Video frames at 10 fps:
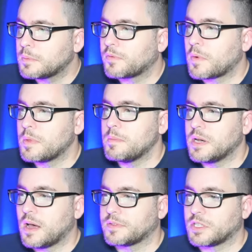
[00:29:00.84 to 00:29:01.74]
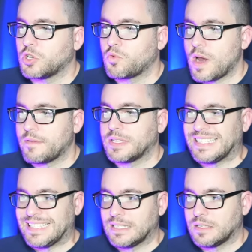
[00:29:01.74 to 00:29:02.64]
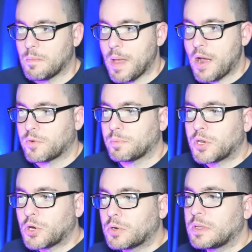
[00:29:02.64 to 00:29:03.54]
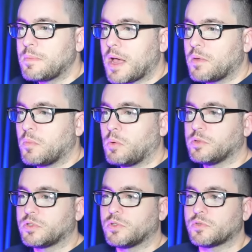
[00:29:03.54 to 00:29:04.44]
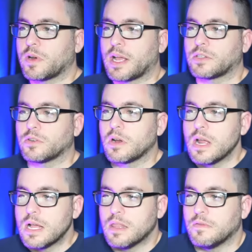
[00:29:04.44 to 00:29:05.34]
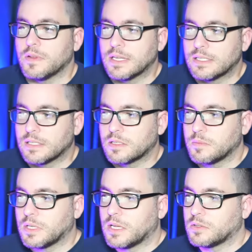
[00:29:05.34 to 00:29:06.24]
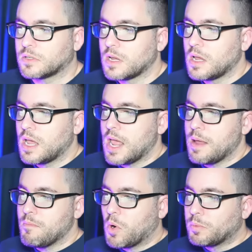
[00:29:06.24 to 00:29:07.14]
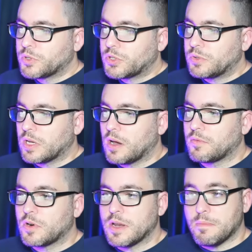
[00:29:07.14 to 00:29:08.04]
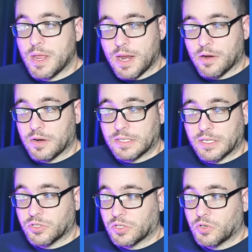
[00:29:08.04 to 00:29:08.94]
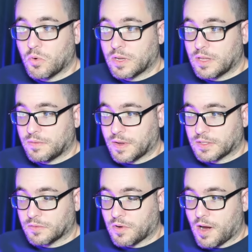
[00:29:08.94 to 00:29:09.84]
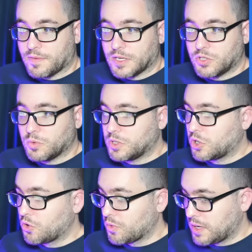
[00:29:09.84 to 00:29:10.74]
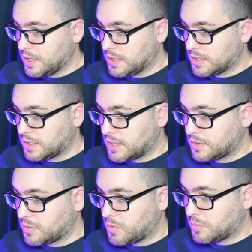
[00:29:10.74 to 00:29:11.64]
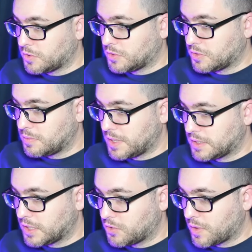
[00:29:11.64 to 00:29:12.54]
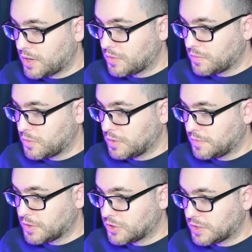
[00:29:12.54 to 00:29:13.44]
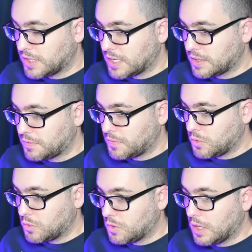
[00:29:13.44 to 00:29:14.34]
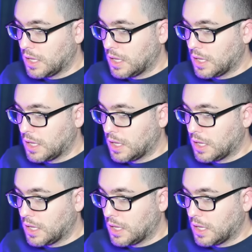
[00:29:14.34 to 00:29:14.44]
from the Minovsky Craft System, powered purely by the mobile suit's reactor. The flight system allows a mobile suit to hover in midair, essentially ignoring the effects of gravity to a degree. This allows the mobile suit to maintain greater fuel efficiency as a fuel,